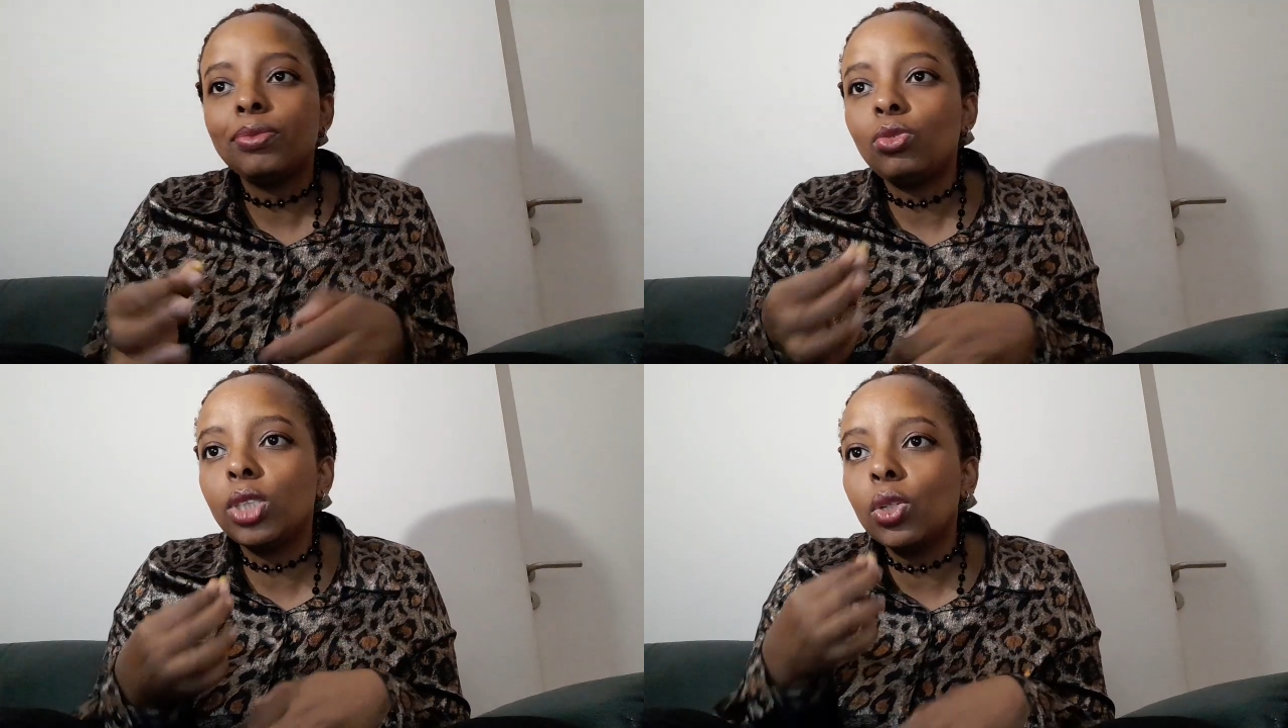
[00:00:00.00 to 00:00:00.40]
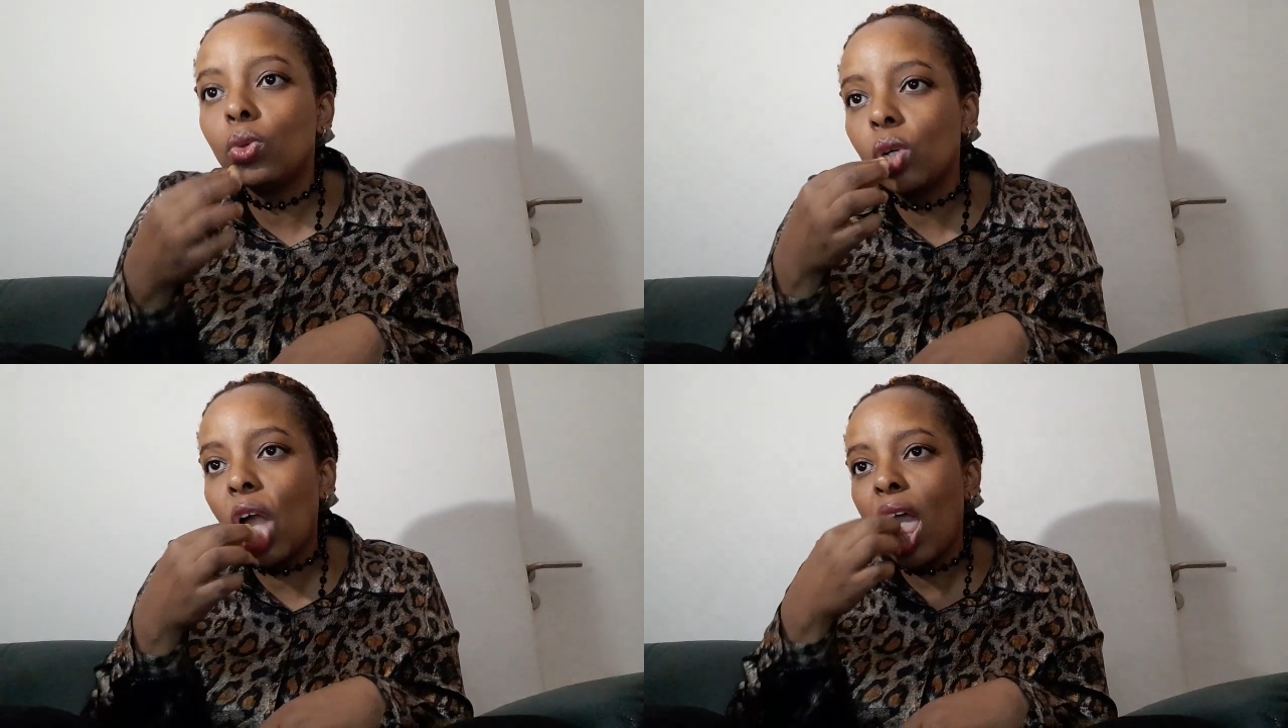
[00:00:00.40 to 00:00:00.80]
We
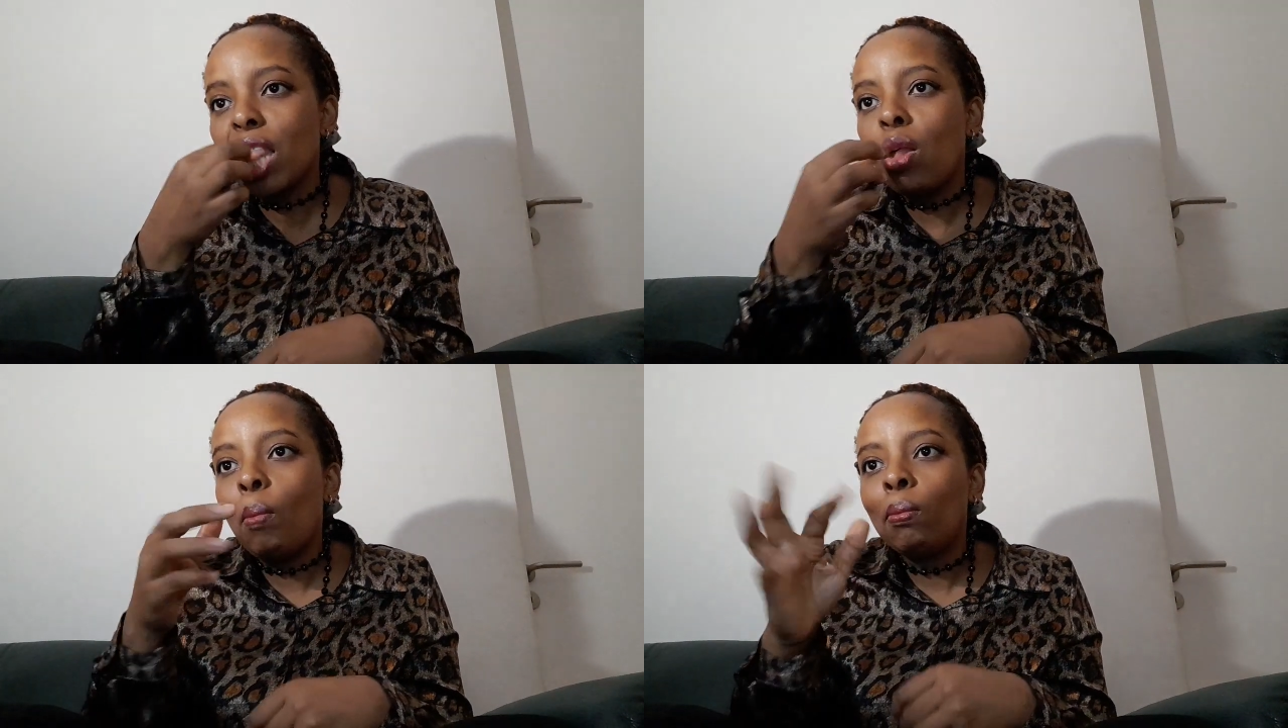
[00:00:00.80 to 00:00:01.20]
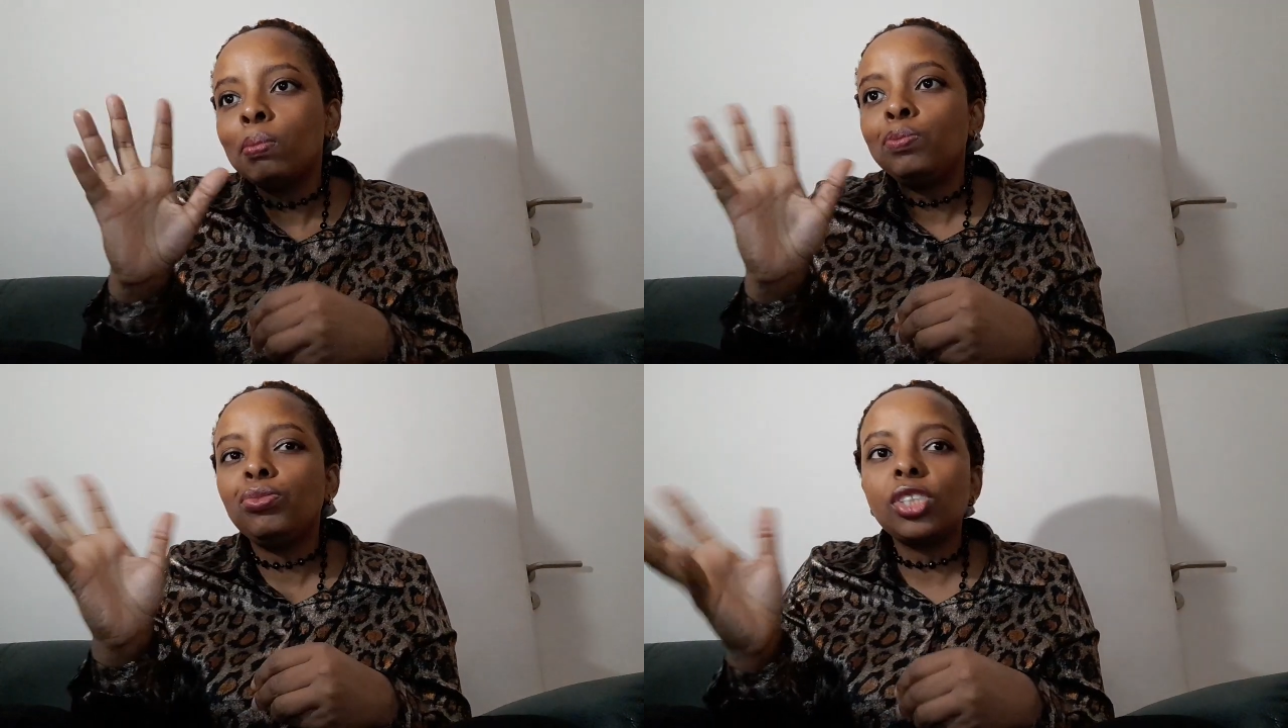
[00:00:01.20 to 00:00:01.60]
cook,
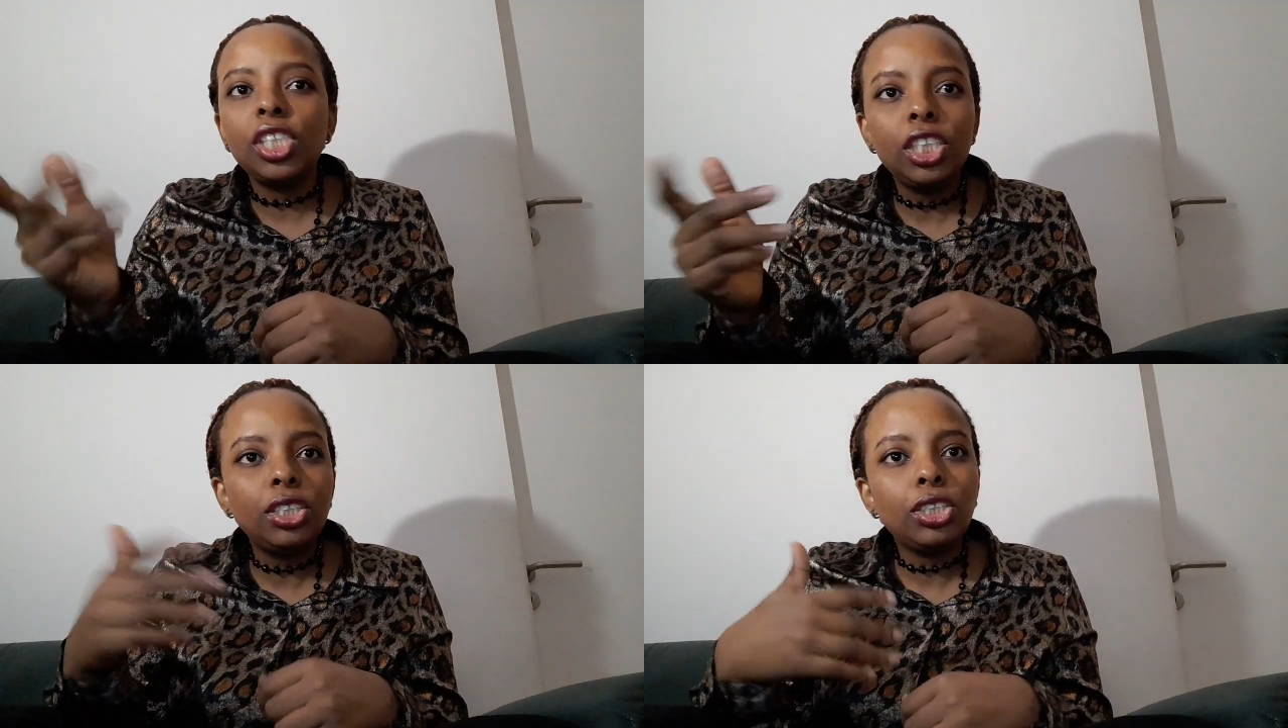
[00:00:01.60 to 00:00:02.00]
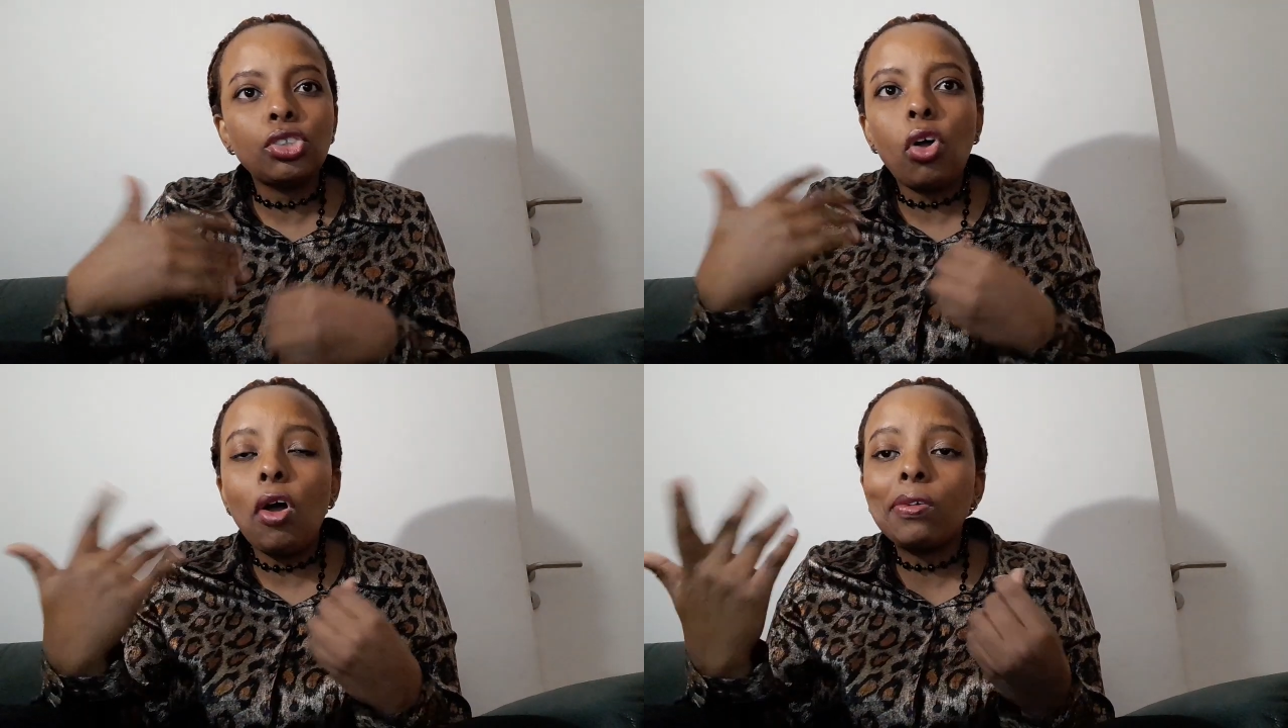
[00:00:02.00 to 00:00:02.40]
eat,
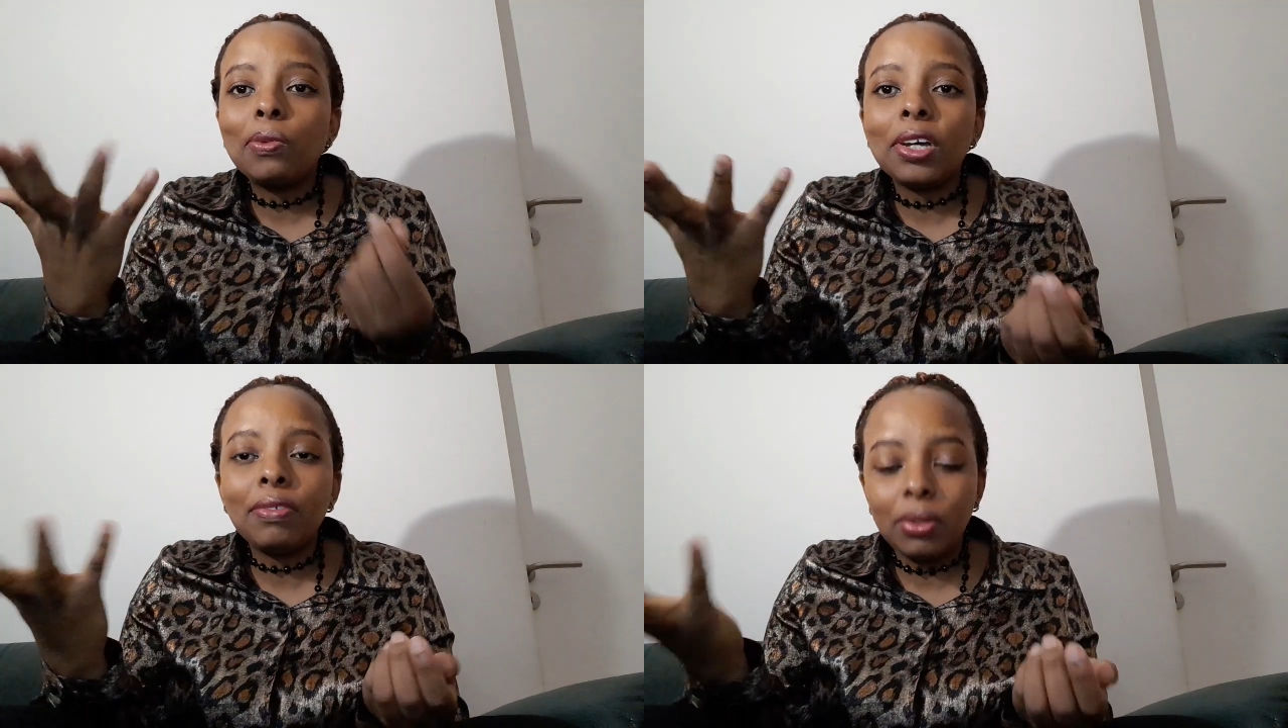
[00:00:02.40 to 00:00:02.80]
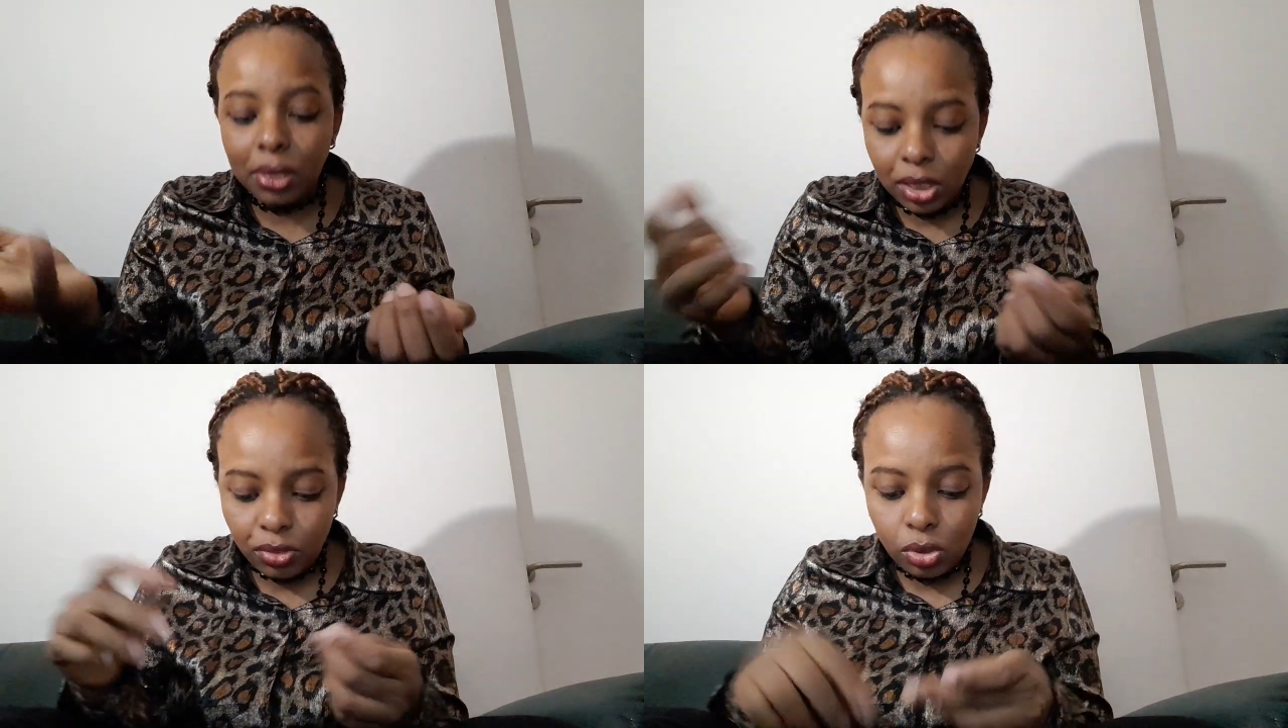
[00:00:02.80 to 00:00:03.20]
talk. We have a
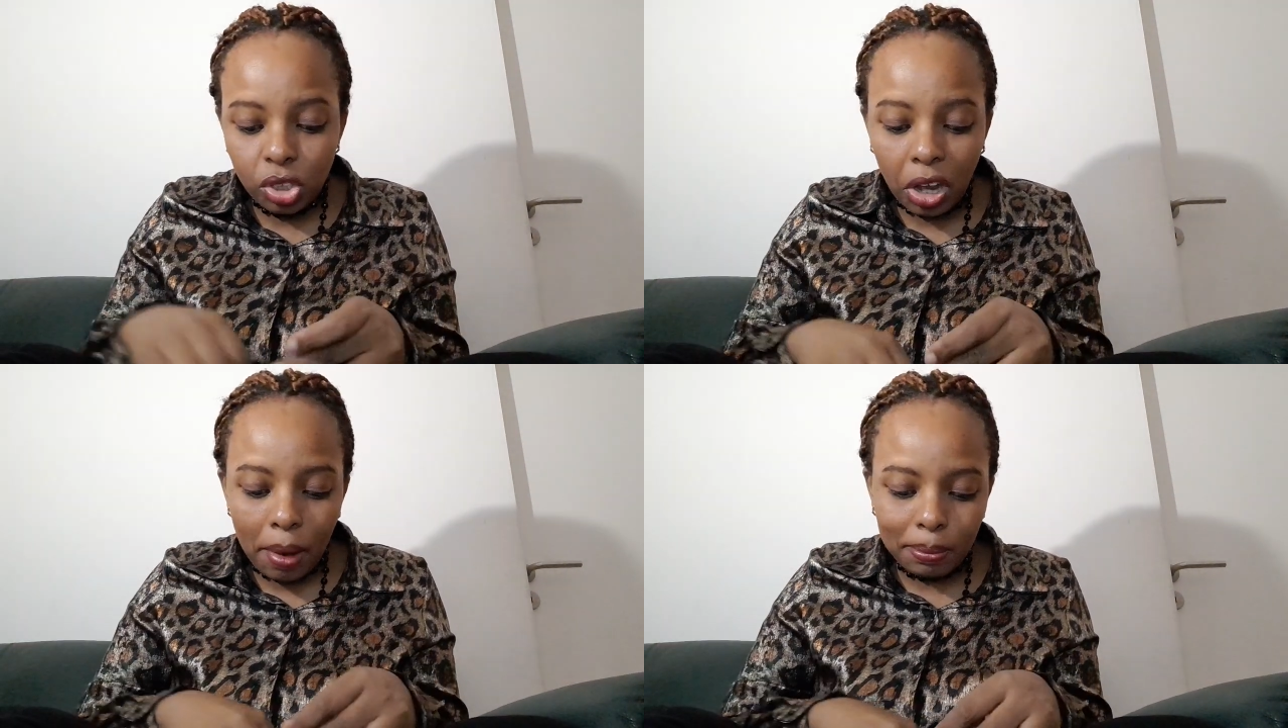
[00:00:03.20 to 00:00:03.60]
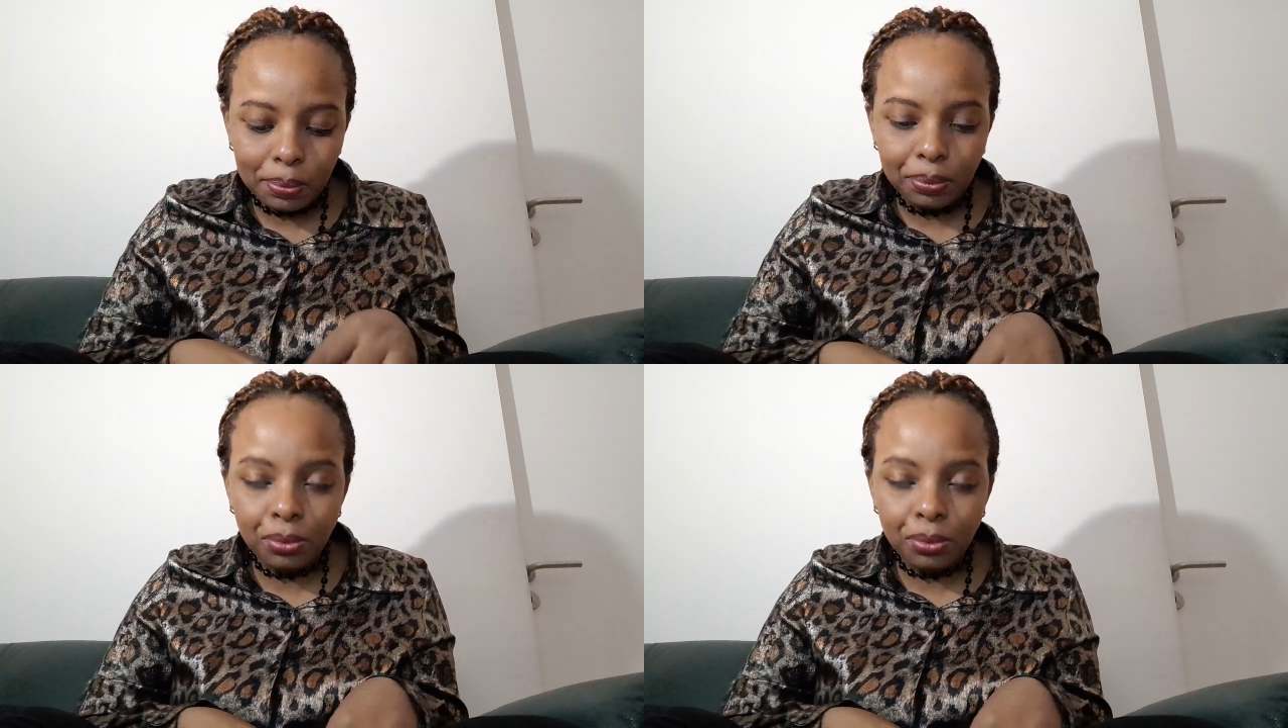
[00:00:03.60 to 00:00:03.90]
wonderful time.